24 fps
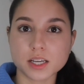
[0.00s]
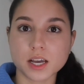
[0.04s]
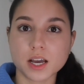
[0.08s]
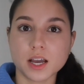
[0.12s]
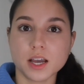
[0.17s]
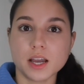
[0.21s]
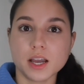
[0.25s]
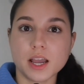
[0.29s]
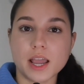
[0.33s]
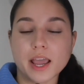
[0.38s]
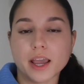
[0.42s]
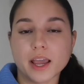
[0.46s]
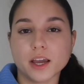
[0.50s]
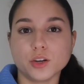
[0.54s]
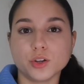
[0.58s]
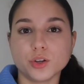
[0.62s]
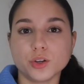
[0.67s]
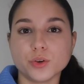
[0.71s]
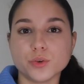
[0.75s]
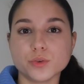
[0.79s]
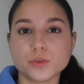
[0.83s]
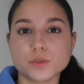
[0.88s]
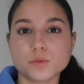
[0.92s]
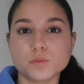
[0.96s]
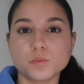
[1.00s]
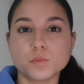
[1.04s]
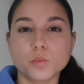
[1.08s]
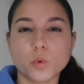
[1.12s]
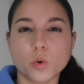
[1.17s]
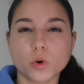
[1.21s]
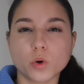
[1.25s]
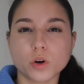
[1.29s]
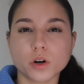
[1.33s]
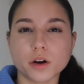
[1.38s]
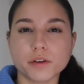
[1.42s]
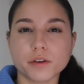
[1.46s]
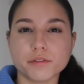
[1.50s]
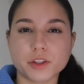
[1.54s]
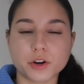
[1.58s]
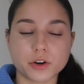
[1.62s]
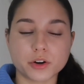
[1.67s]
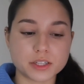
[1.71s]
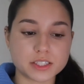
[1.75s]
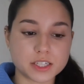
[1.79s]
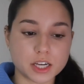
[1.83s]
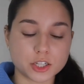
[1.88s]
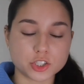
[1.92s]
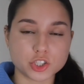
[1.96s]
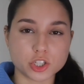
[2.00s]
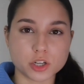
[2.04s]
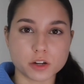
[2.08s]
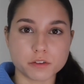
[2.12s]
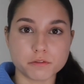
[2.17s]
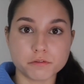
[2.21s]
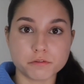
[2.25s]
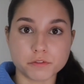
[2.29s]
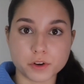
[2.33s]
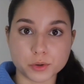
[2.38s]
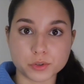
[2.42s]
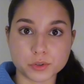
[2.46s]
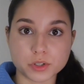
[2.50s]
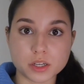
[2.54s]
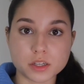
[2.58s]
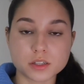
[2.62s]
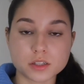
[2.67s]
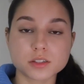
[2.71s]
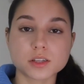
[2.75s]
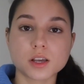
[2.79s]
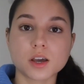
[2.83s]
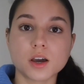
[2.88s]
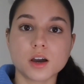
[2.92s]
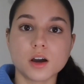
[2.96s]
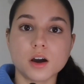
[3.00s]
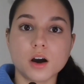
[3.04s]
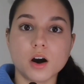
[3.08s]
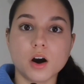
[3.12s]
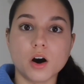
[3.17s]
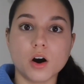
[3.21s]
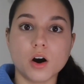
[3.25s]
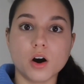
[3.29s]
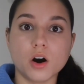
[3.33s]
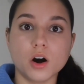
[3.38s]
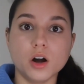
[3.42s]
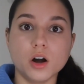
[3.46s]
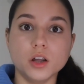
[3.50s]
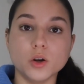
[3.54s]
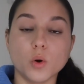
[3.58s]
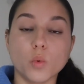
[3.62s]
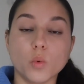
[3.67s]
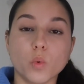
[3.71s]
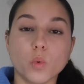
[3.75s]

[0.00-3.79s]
and use more of their attention and focus on what's